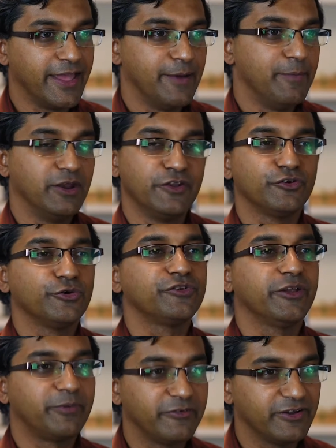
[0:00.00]
am an
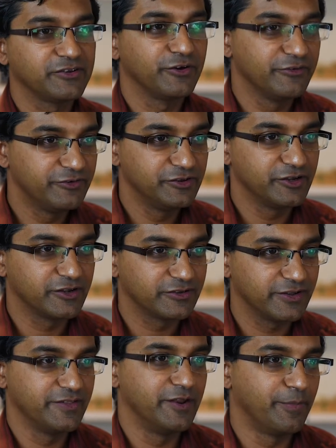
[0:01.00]
associate professor of physics
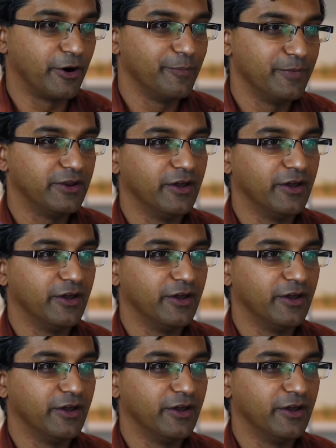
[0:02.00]
in the Department